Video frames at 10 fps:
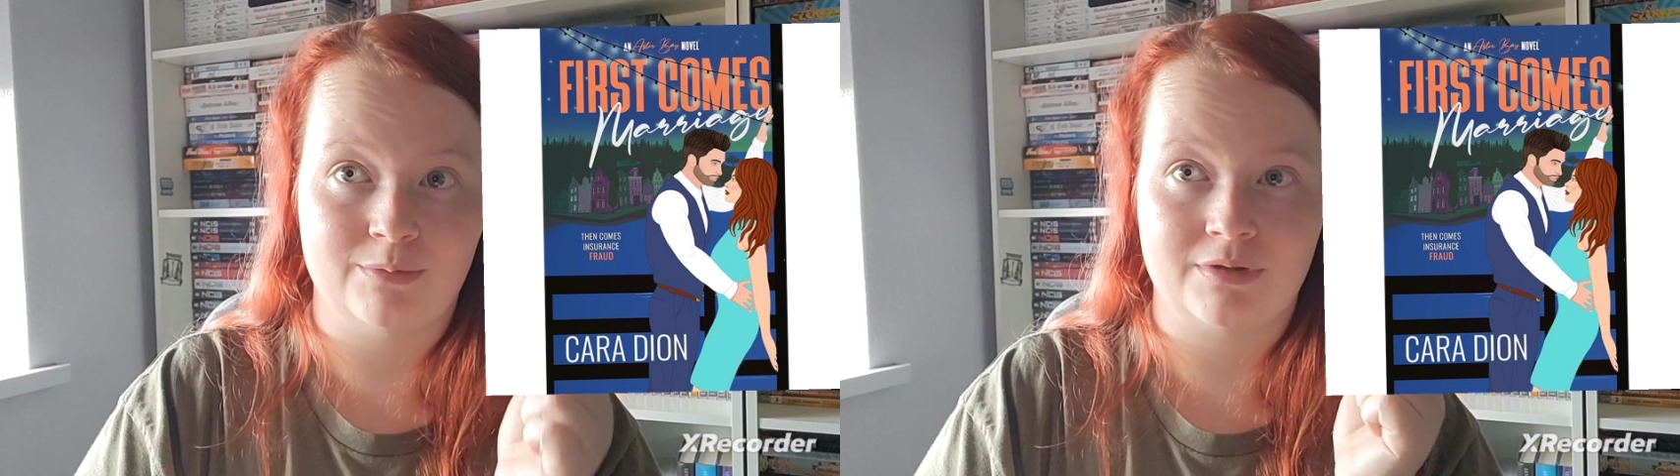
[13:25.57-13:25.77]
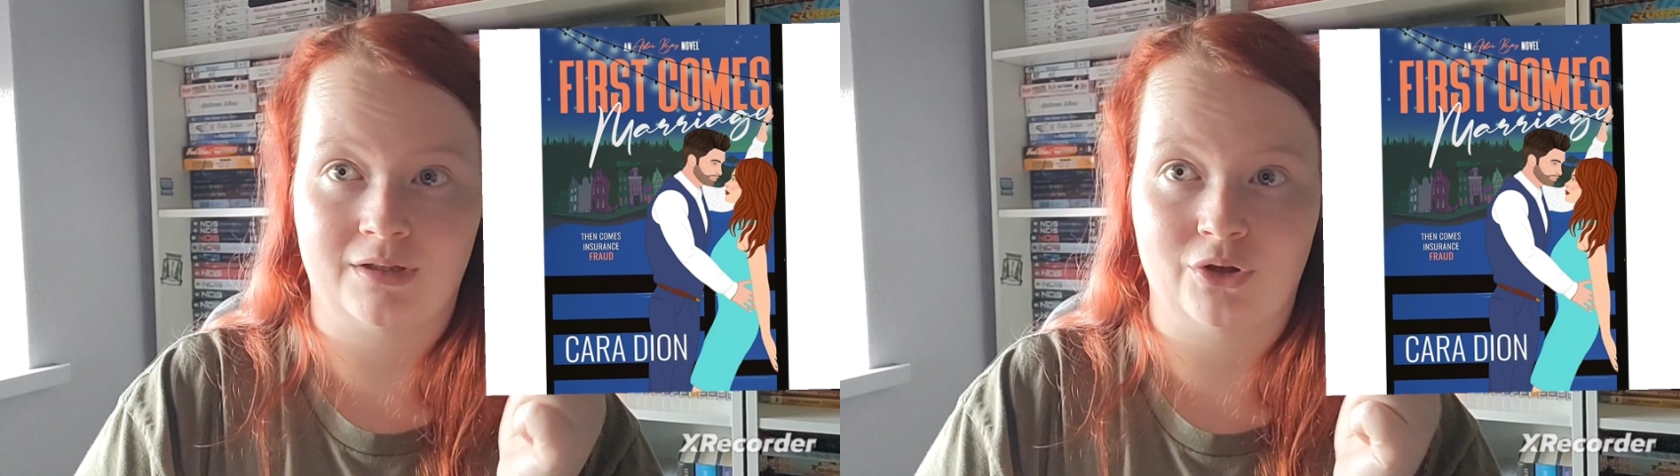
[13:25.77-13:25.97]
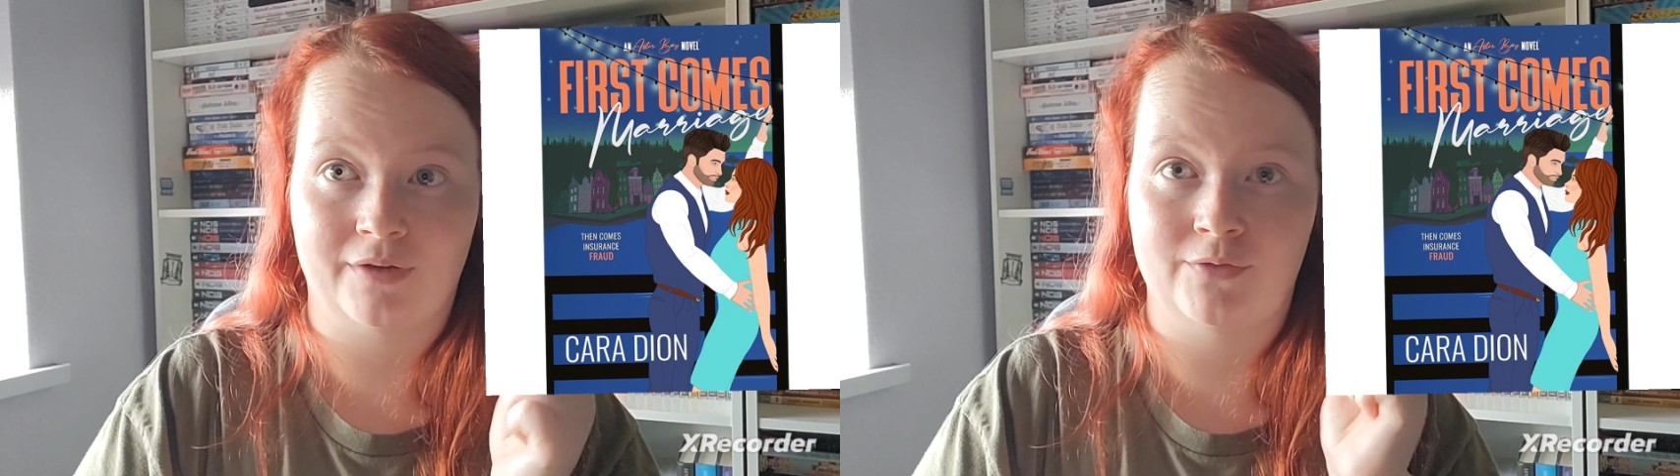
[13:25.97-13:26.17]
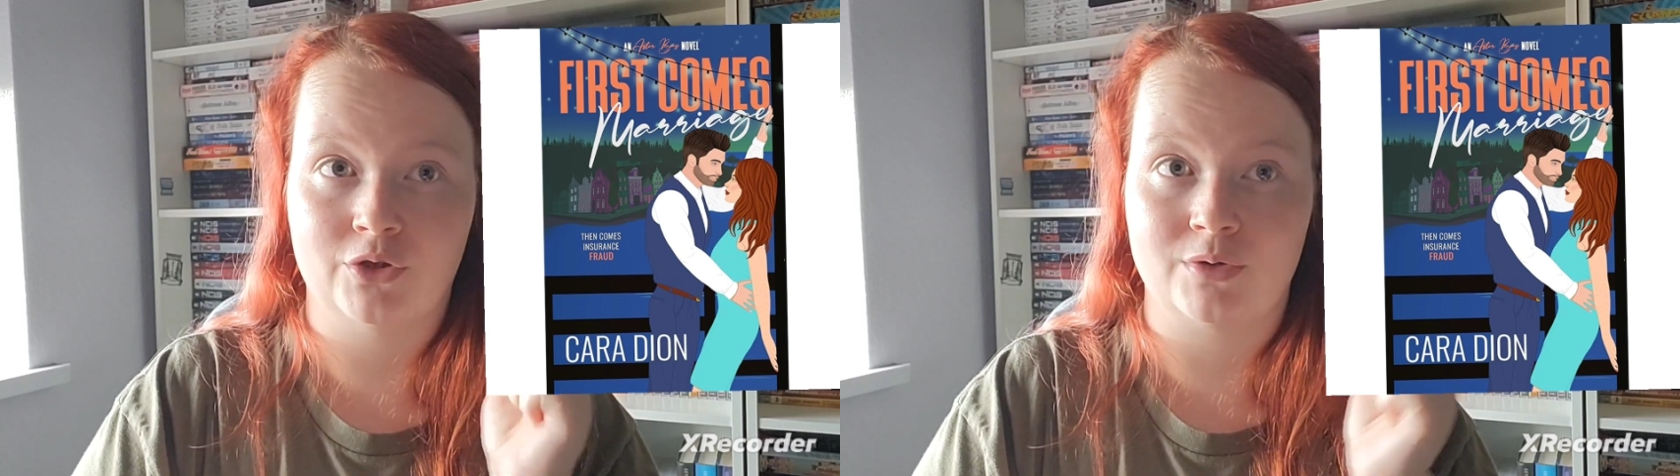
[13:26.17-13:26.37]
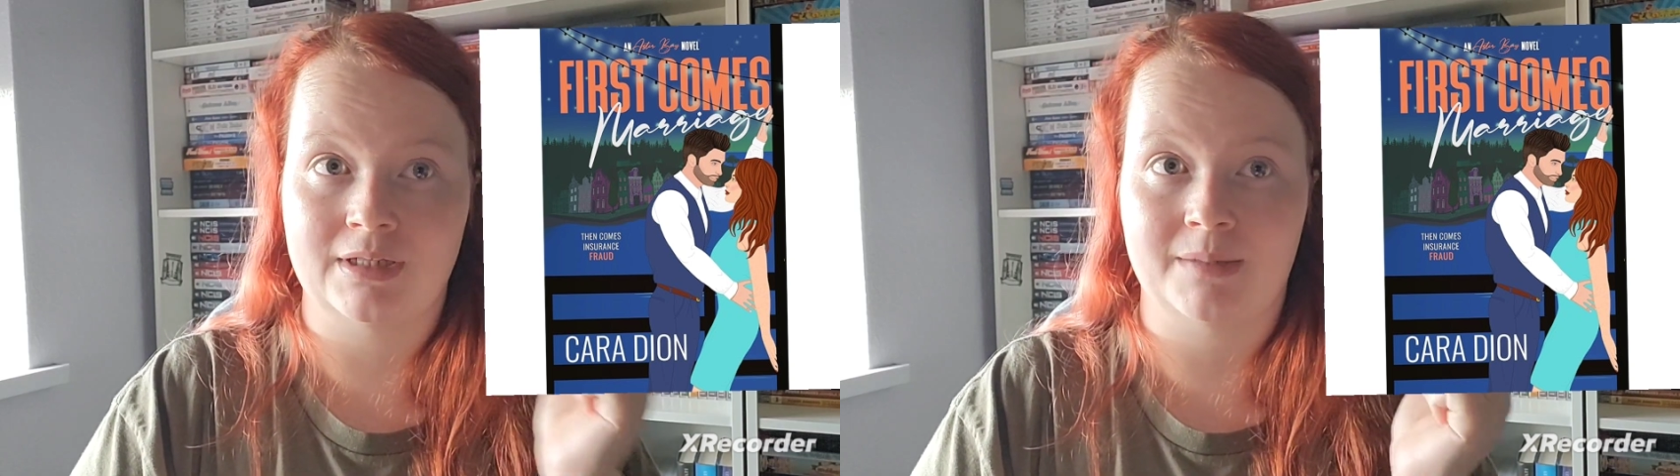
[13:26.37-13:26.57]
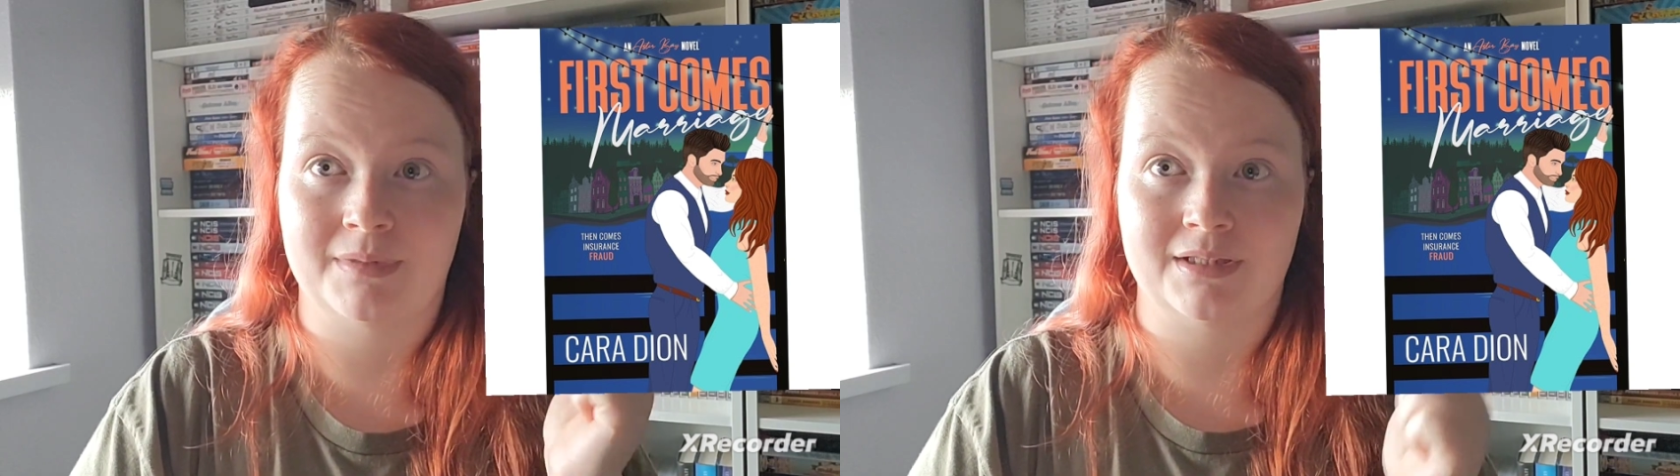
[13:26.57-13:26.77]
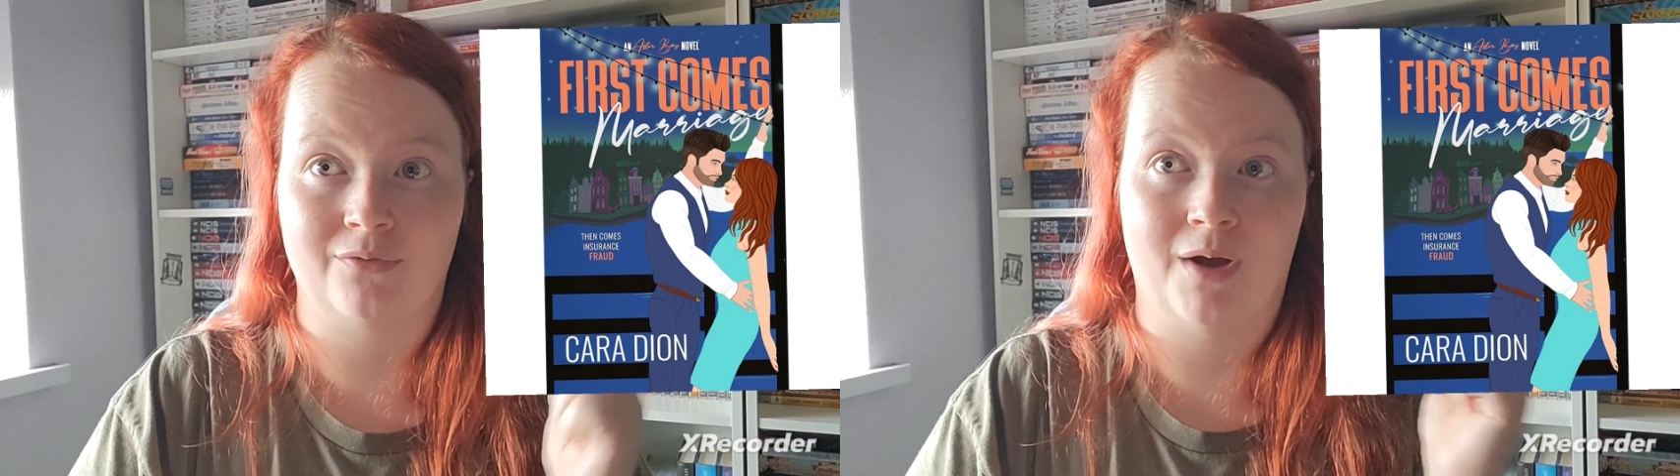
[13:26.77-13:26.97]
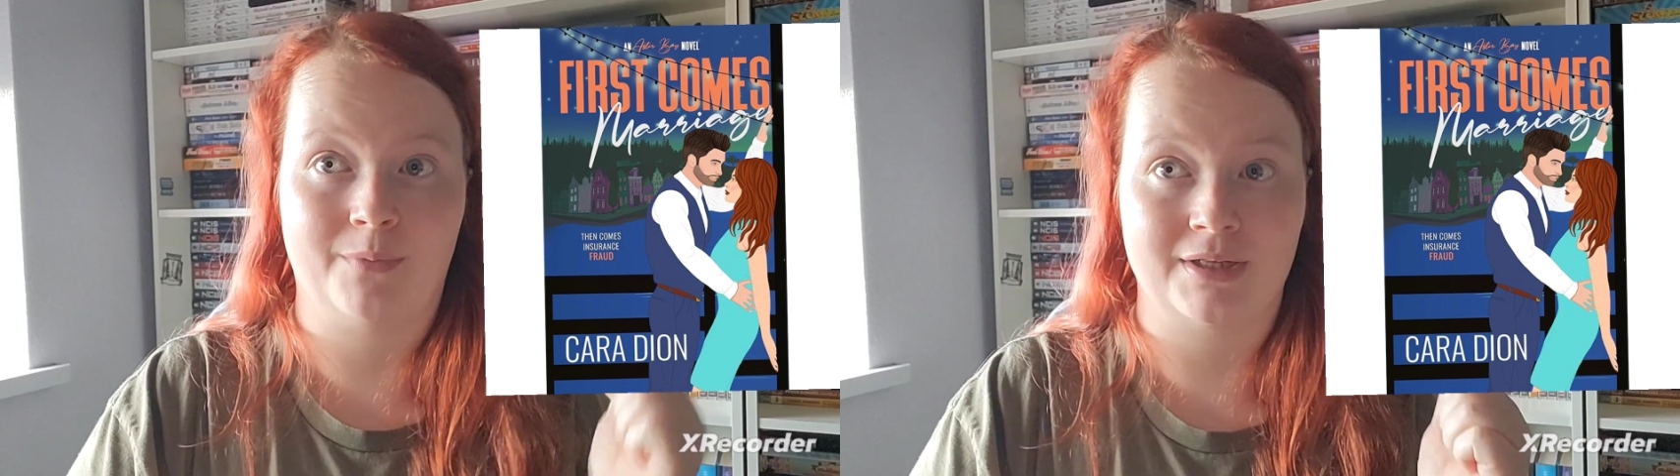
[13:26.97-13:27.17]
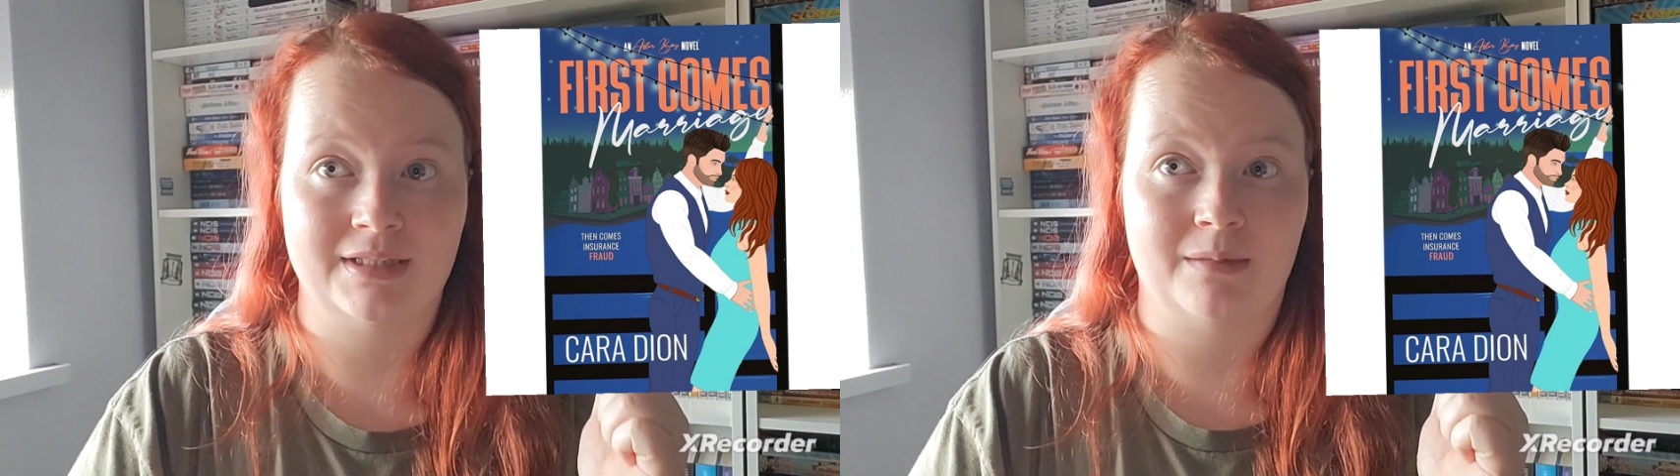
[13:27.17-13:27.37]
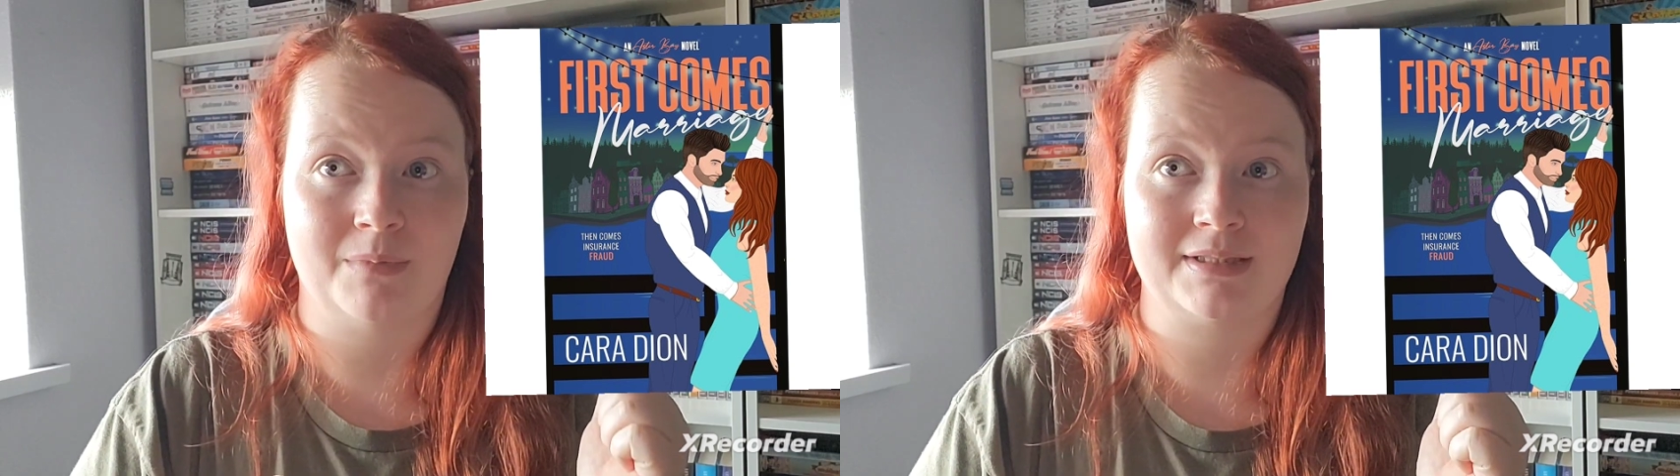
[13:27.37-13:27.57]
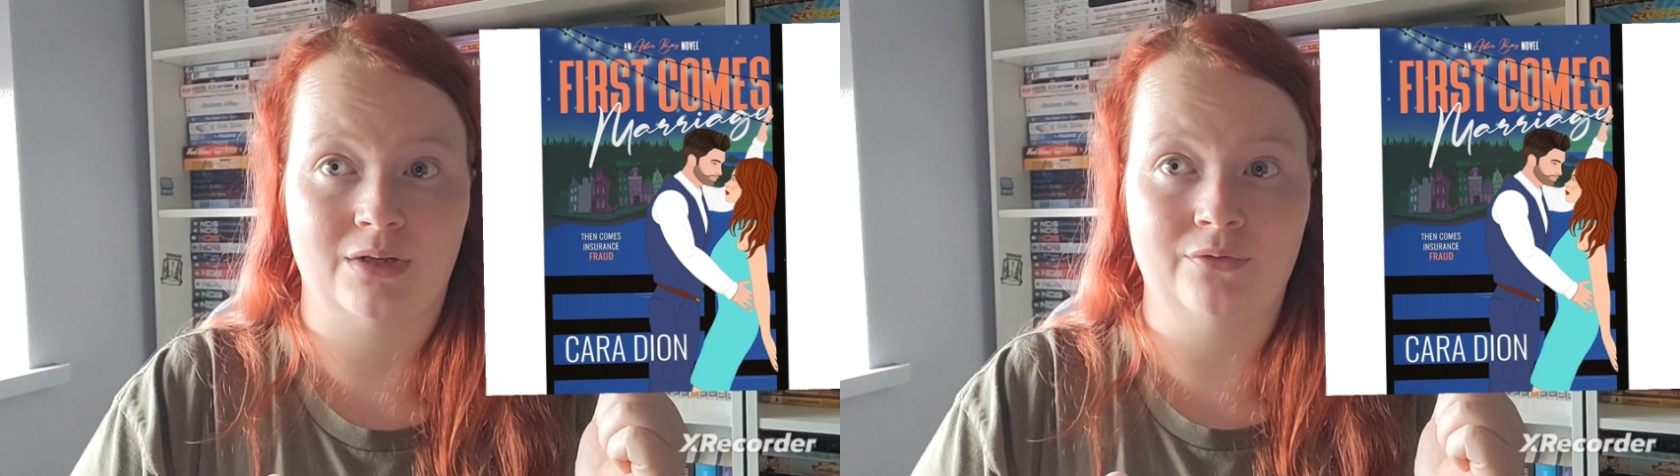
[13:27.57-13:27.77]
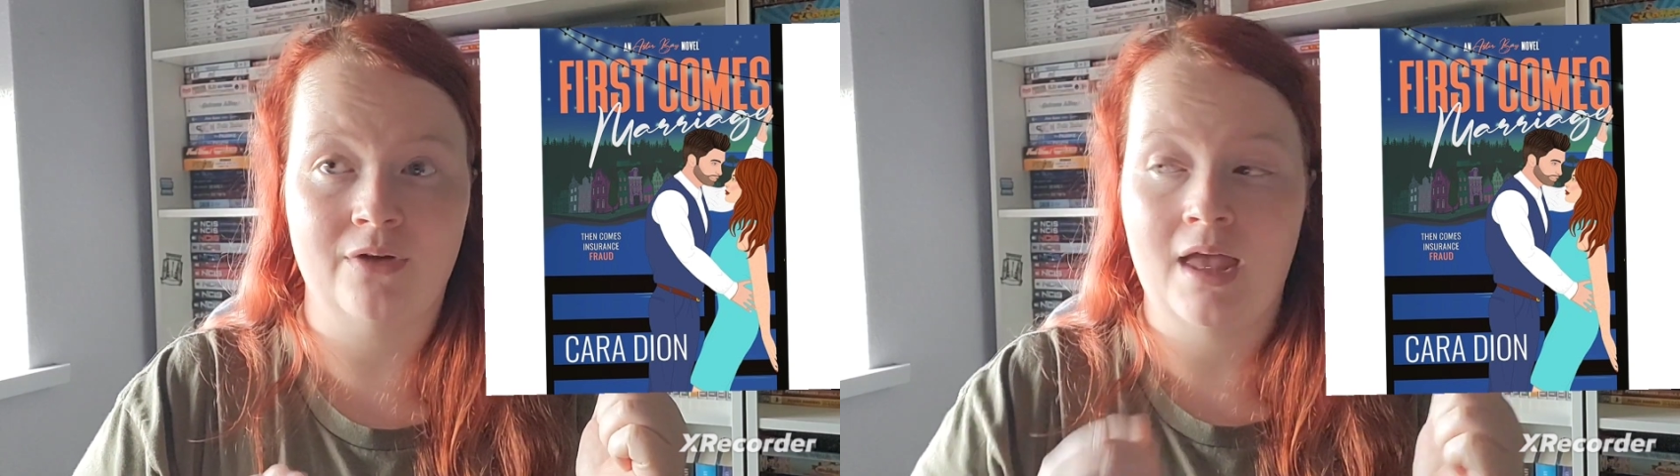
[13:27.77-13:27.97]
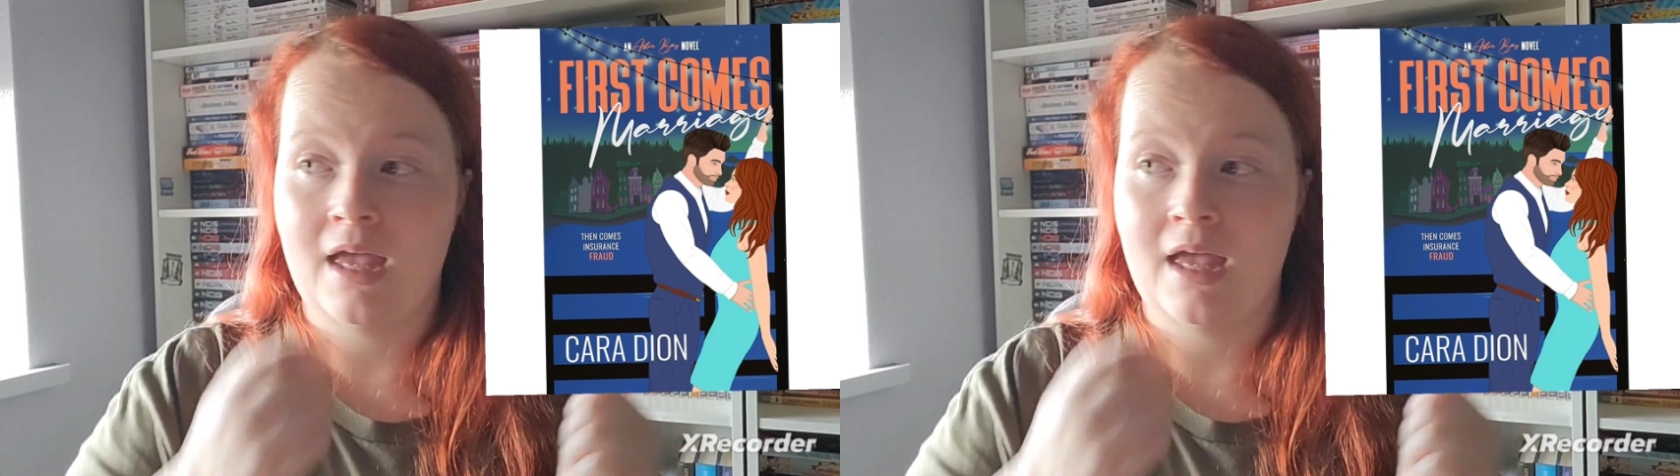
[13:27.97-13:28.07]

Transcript: was like look you don't tell him yourself I'm gonna tell him myself